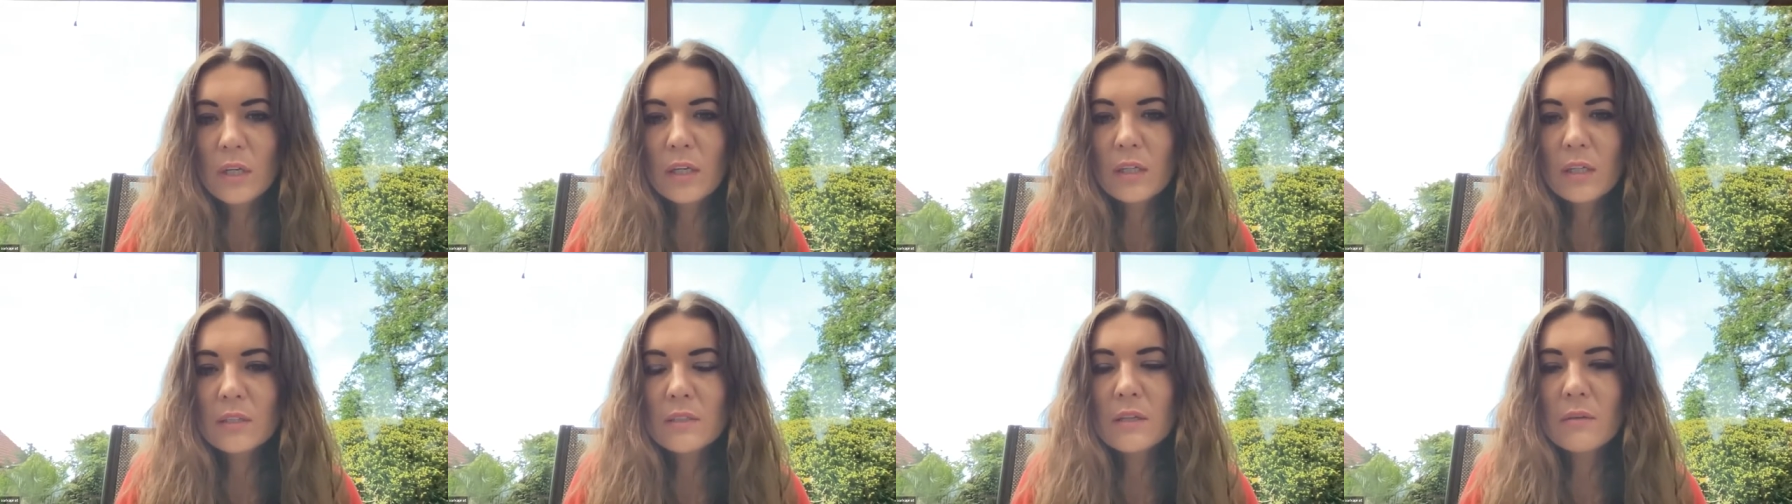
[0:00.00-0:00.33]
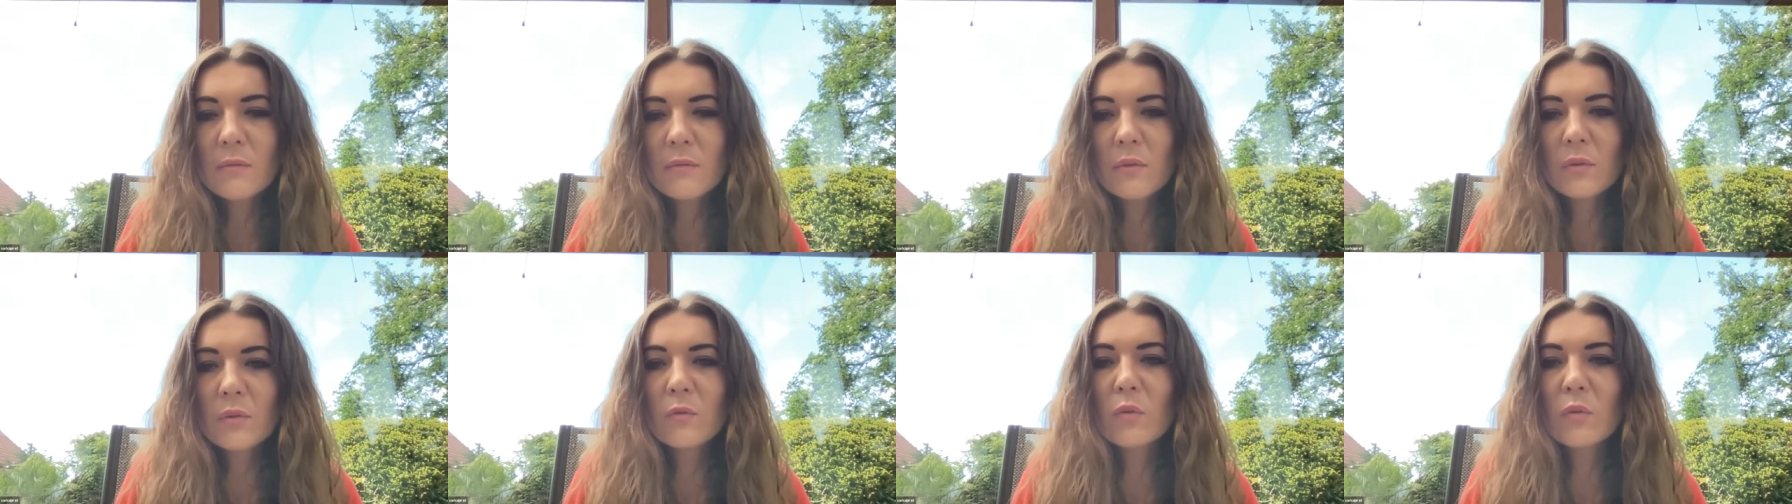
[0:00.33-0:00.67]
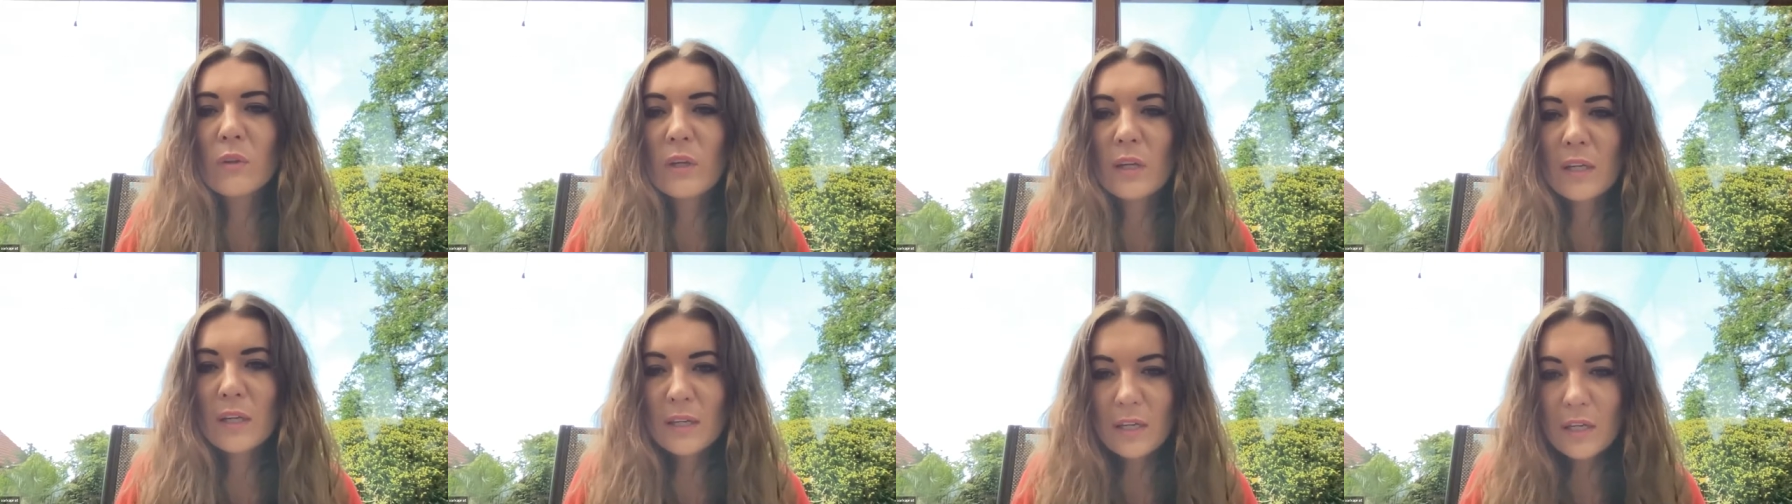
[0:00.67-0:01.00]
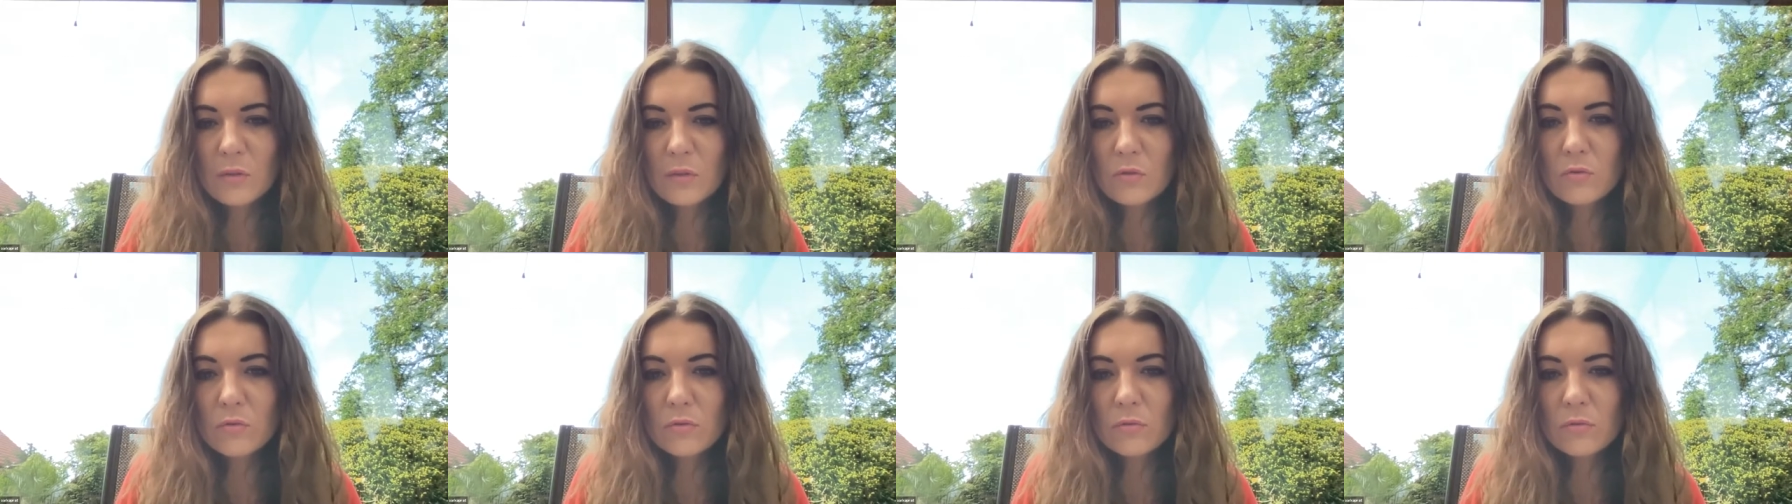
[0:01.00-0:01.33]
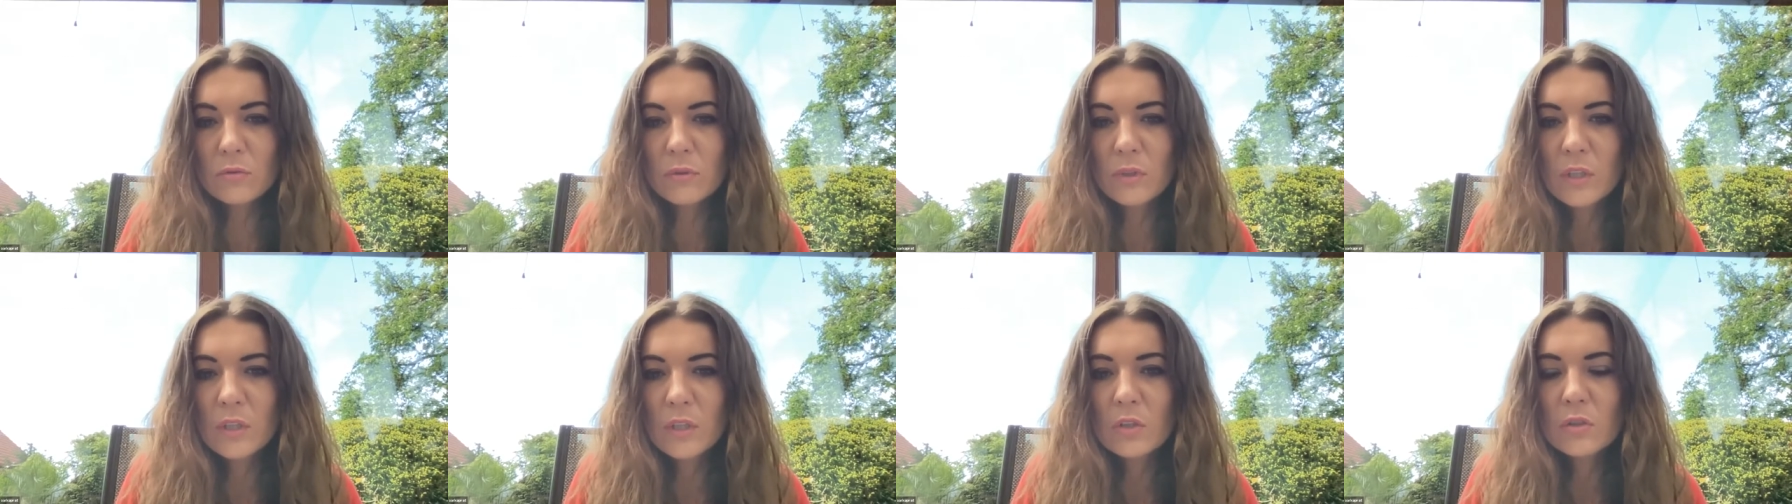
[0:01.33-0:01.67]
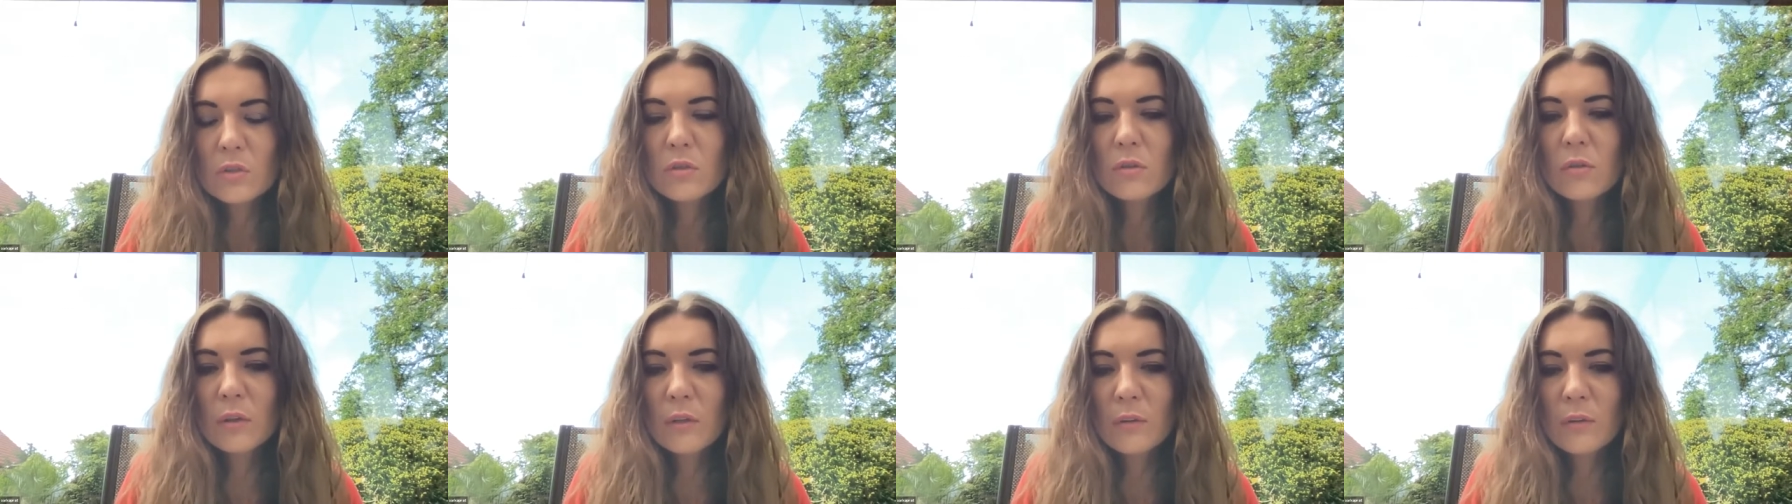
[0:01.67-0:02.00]
It's something what they can do.
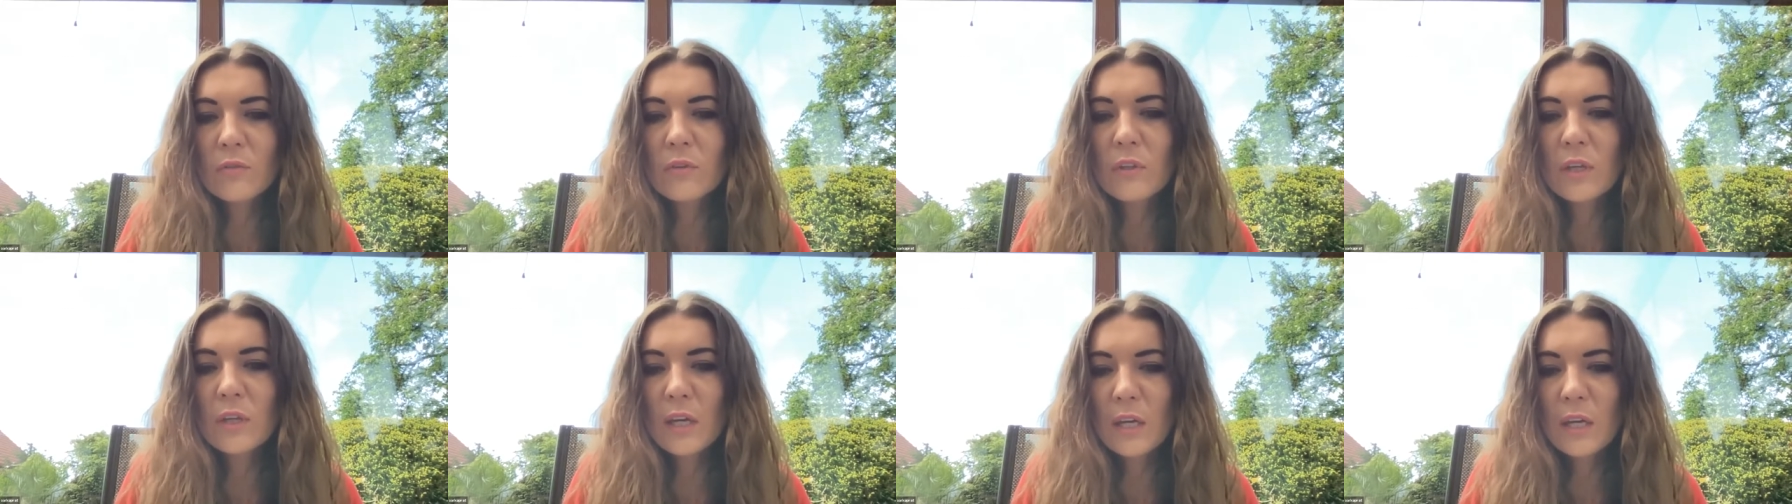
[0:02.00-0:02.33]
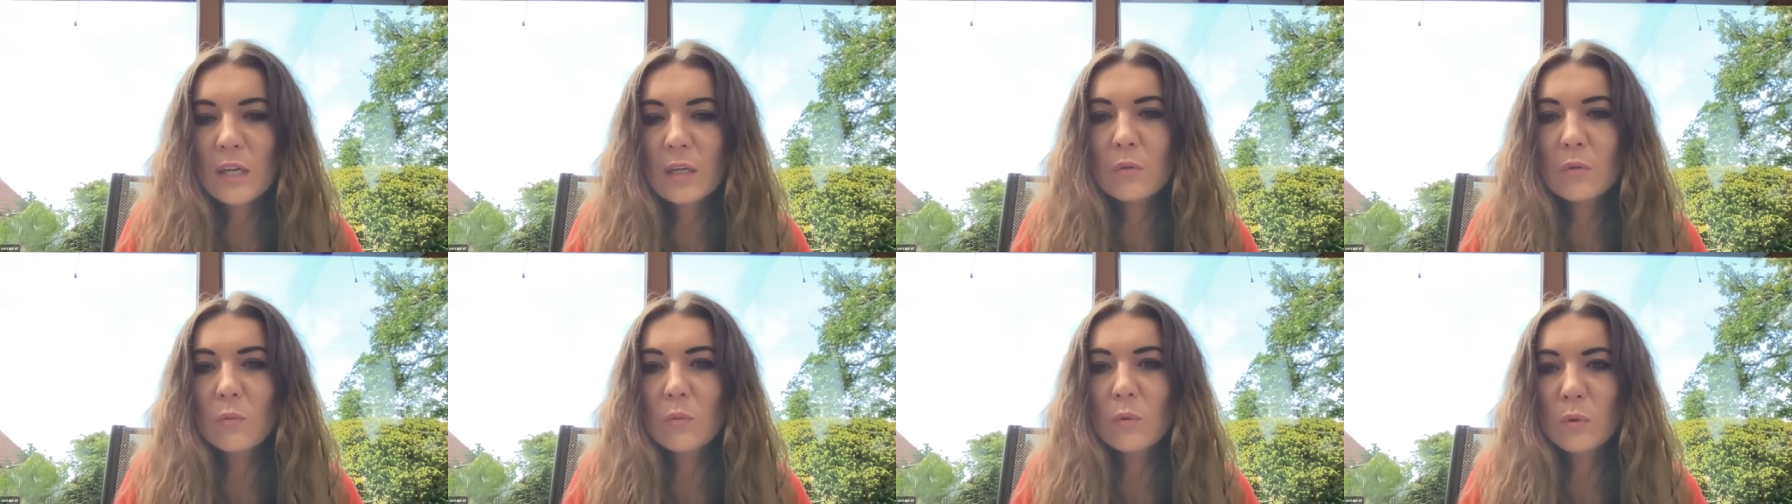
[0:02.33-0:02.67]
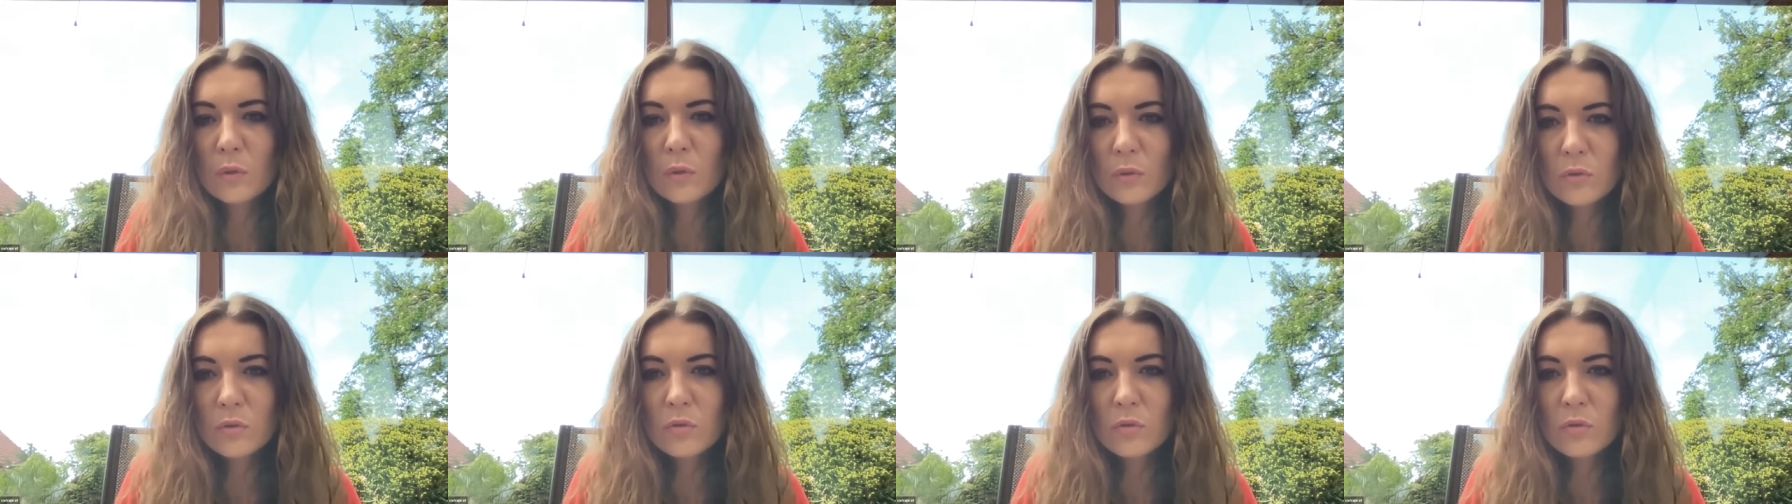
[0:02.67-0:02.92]
So if they want